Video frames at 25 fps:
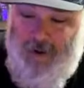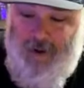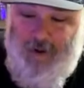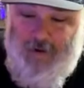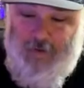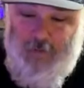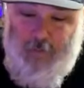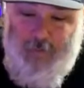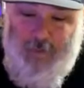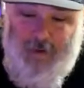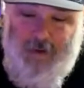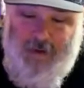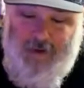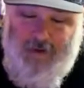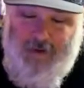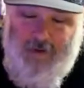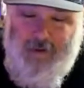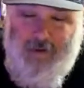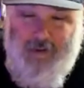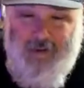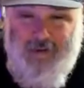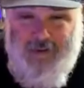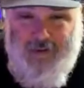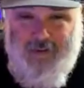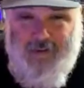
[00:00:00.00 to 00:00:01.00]
X-Men.
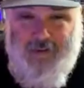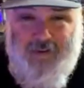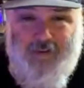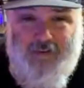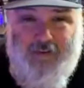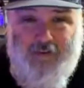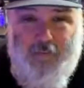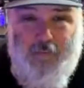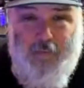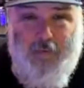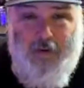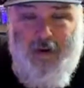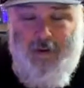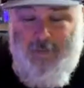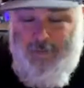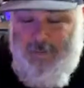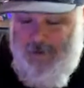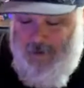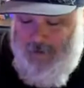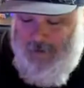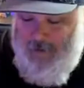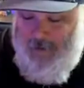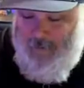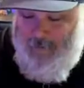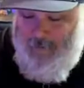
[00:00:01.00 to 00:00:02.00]
This is one I
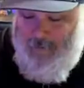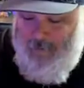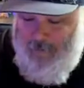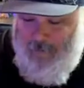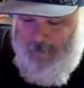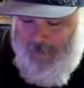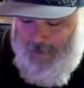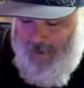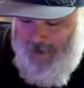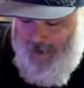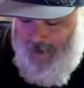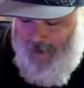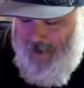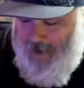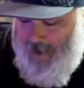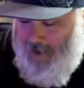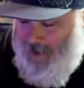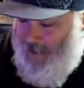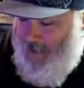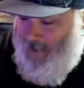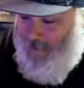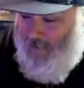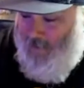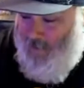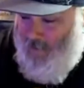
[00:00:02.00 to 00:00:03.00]
picked up from McKay and
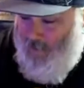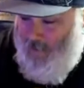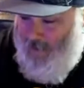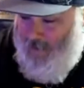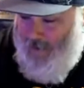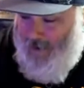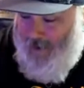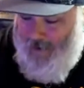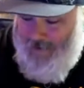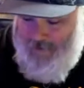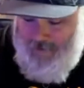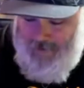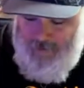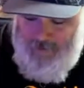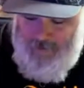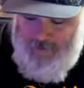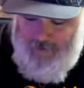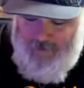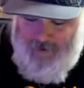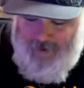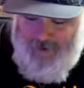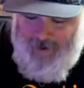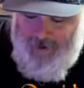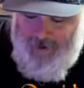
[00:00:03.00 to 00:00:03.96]
didn't even realize it until I